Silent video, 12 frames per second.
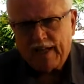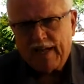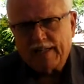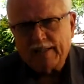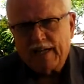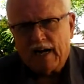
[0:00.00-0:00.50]

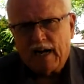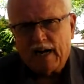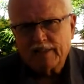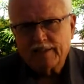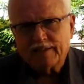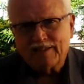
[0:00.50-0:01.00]
And
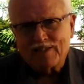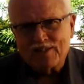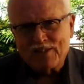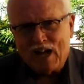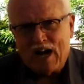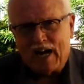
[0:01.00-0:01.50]
God
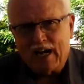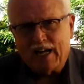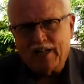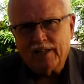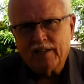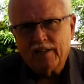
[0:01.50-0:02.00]

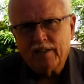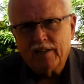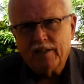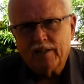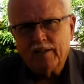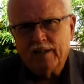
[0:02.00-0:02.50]
designed
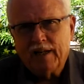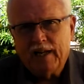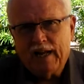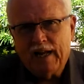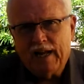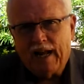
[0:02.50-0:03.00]

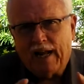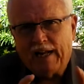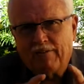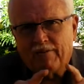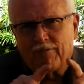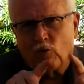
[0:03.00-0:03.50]
a
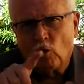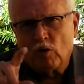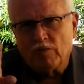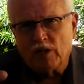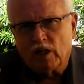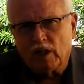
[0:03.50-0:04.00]

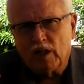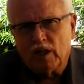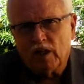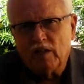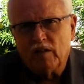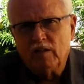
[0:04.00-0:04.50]

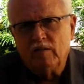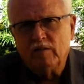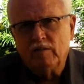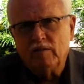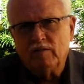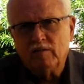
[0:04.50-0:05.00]
formula
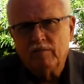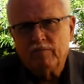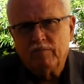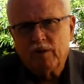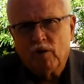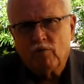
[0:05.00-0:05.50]

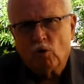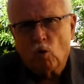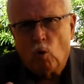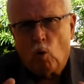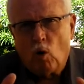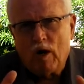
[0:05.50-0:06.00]
for
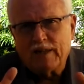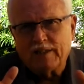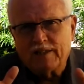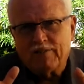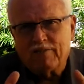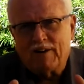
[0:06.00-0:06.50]
what
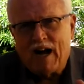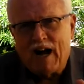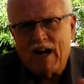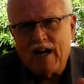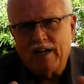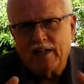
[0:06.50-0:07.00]

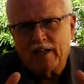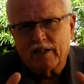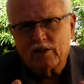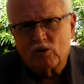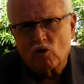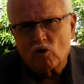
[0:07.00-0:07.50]
divine
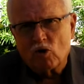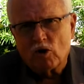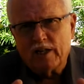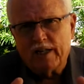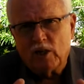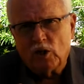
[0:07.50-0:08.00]

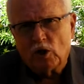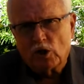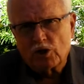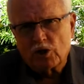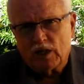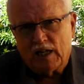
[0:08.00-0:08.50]
authority
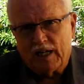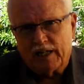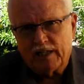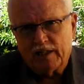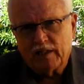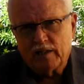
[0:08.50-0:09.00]
looks
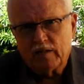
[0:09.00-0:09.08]
like.